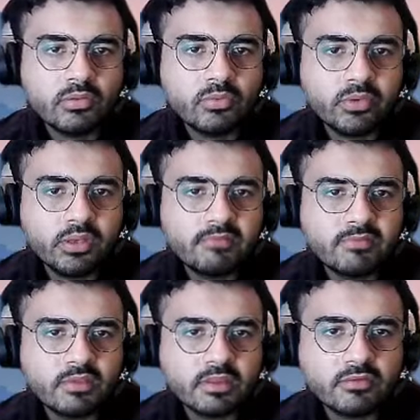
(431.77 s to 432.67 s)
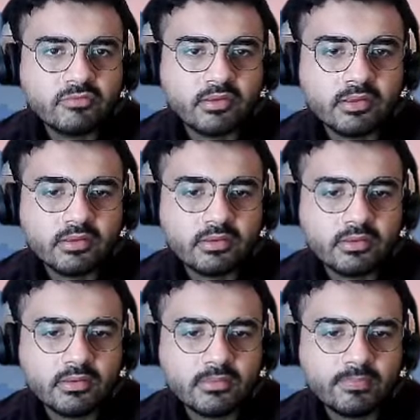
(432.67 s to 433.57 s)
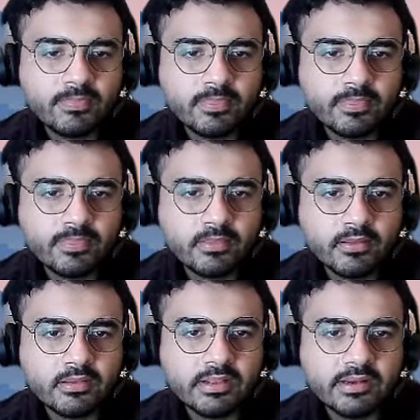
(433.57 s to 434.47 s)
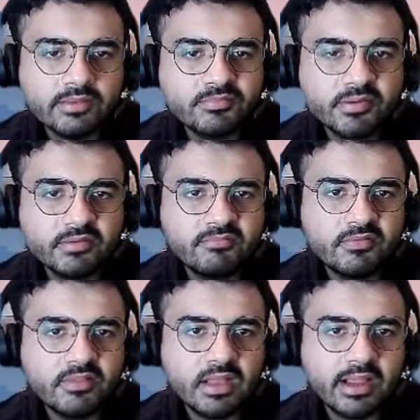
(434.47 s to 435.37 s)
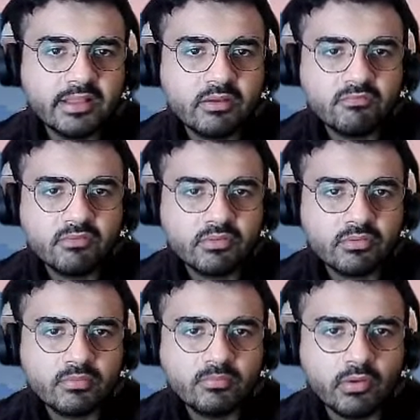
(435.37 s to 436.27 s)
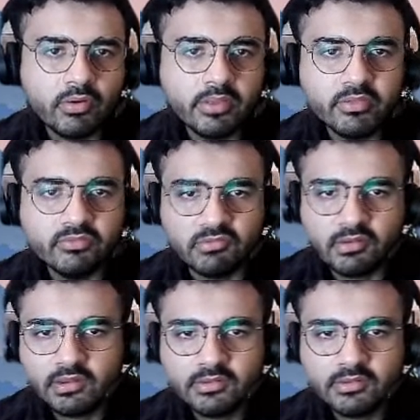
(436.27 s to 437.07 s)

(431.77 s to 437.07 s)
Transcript: queen f6 check, and that is met with either of the rook blocking the check.